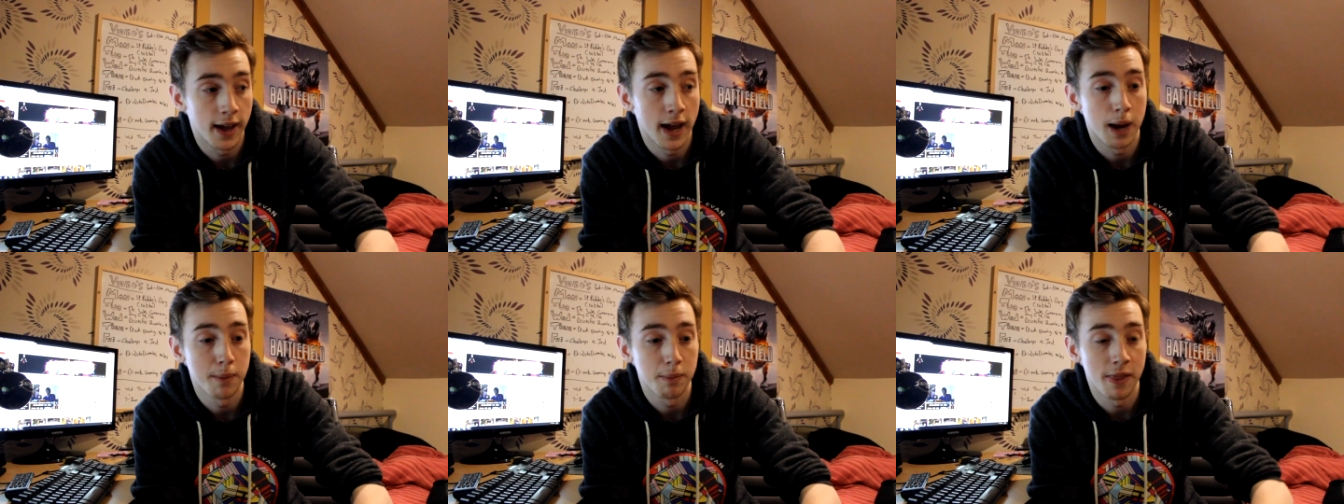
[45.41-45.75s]

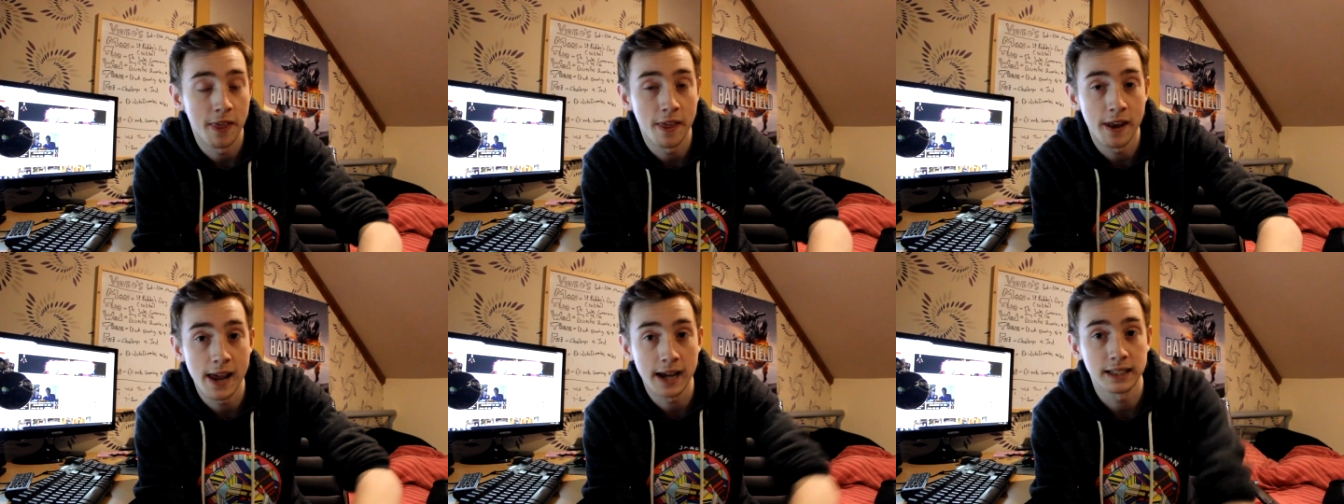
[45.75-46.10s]
Um,
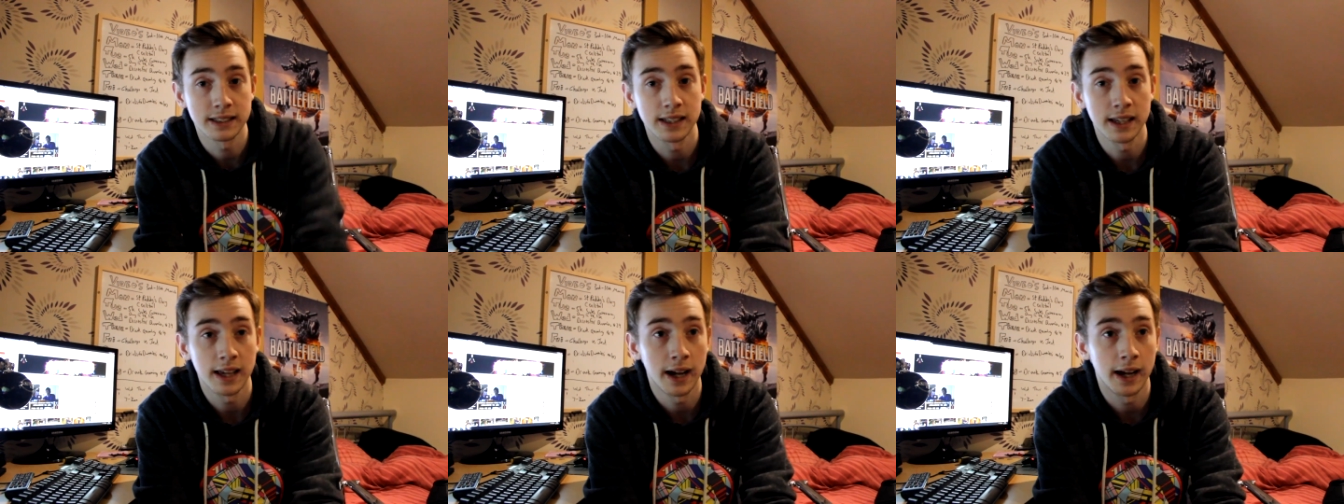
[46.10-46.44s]
and the
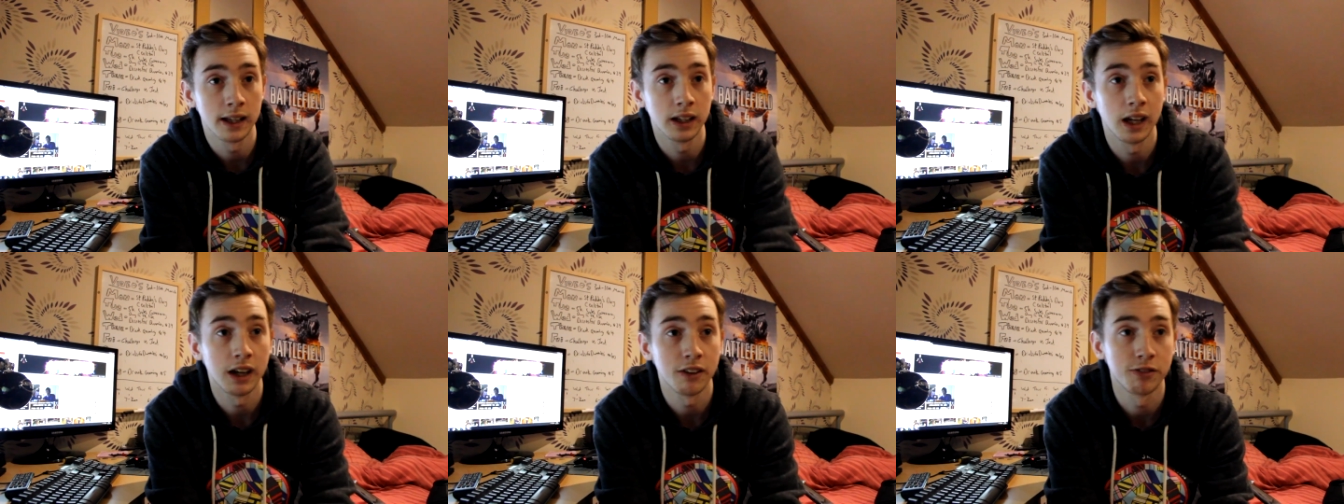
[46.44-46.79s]
next day,
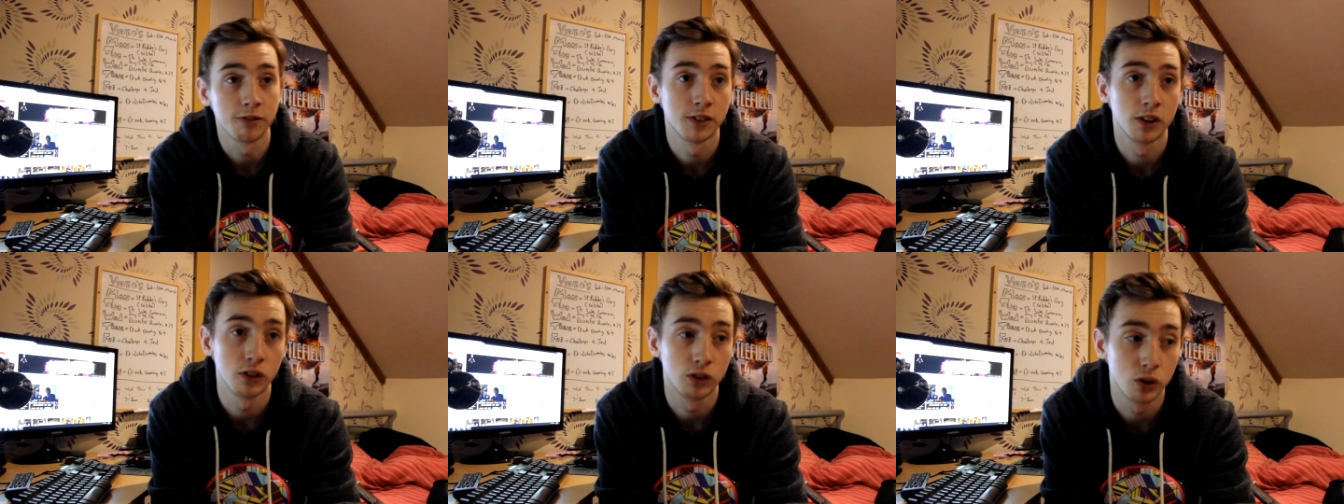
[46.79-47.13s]
I
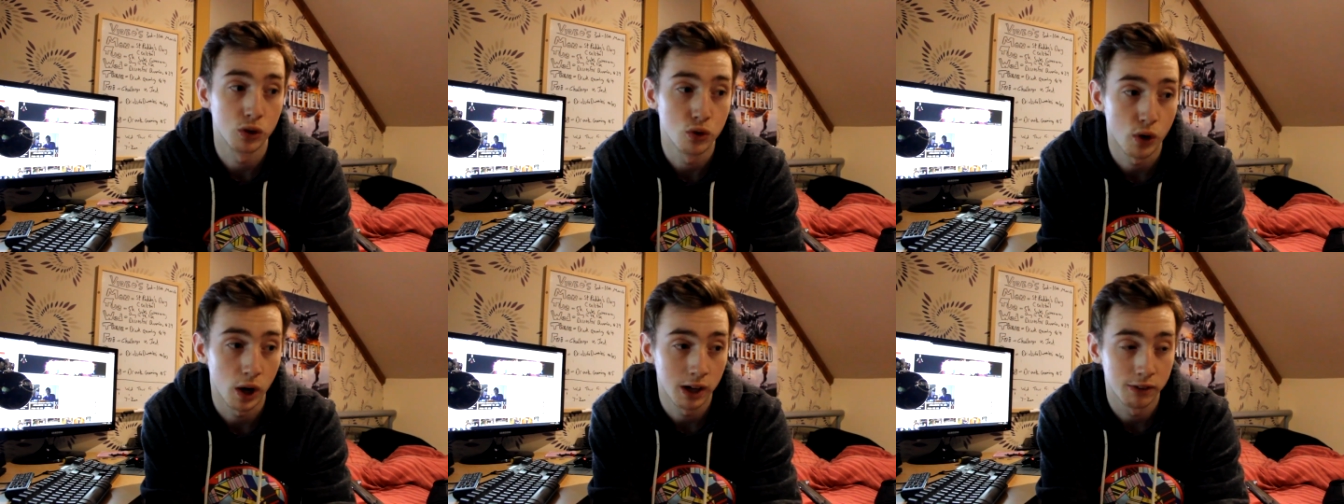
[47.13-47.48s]
left
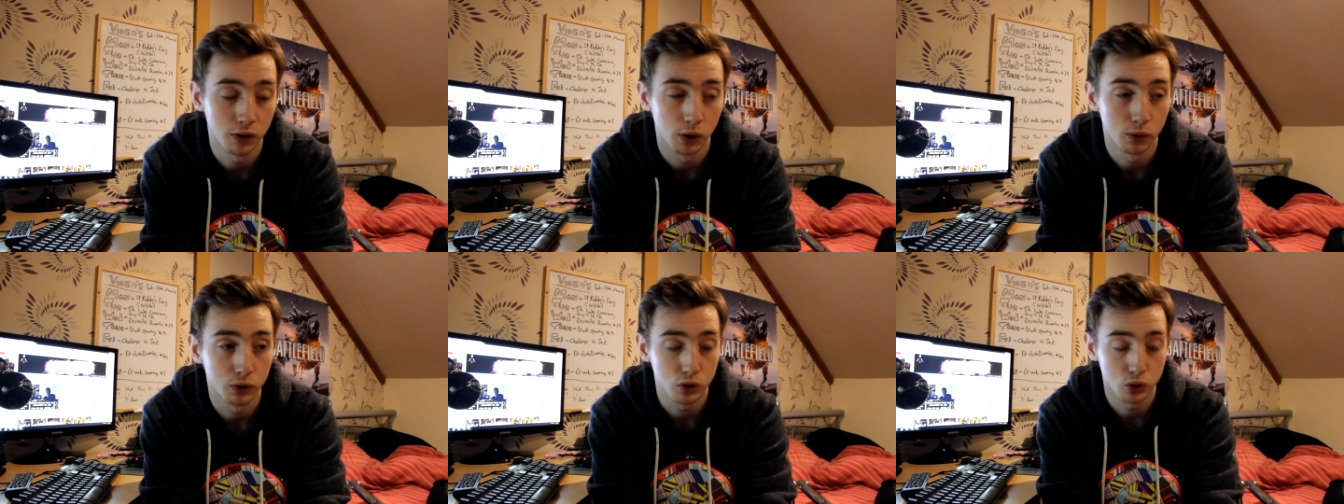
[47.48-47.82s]
to
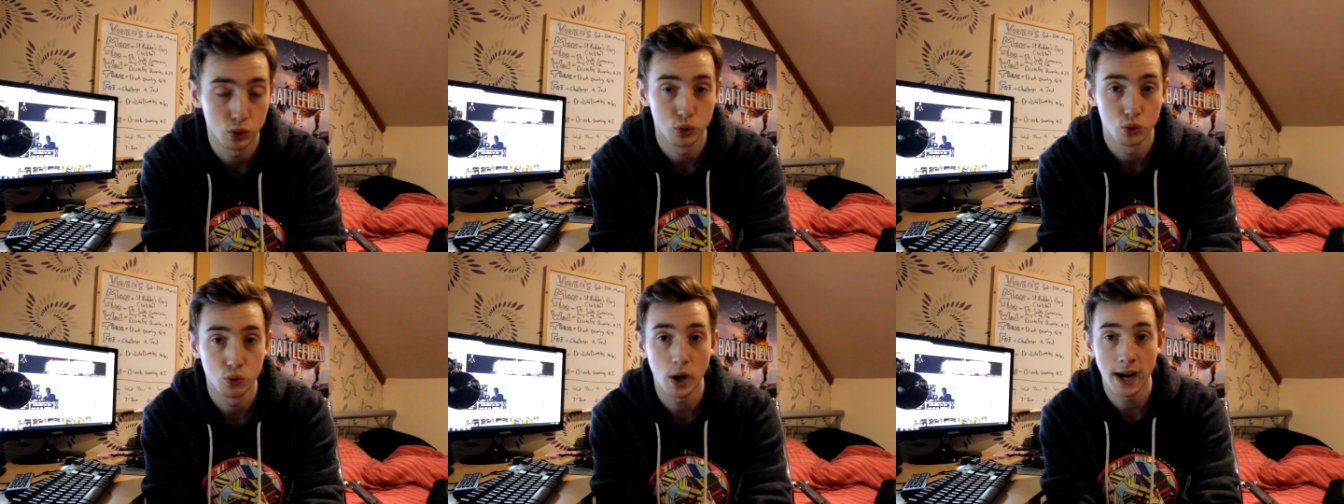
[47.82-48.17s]
drive over
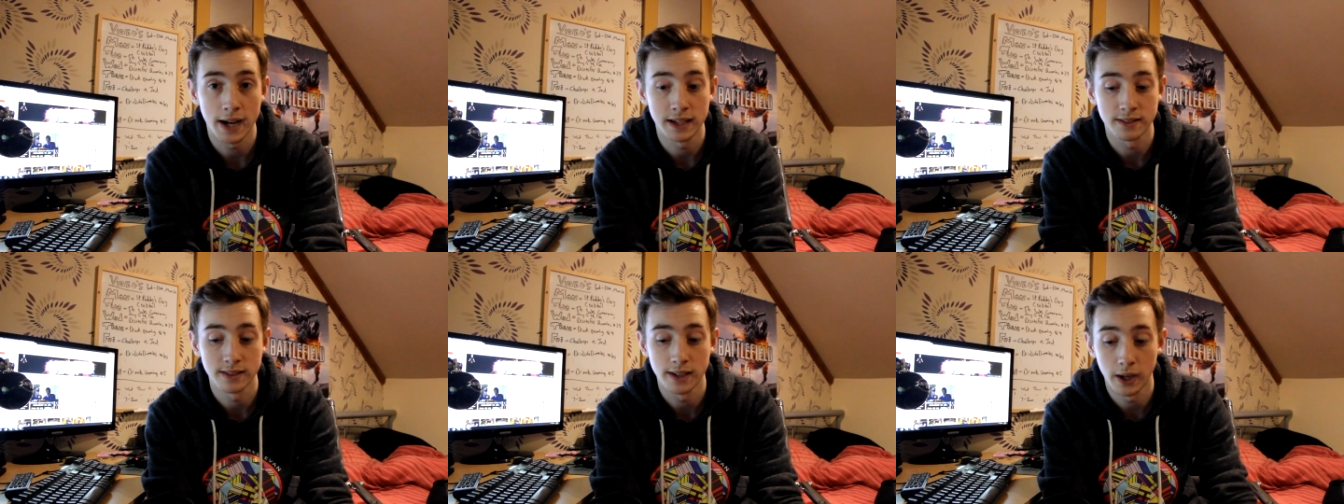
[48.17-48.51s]
to Rezzed.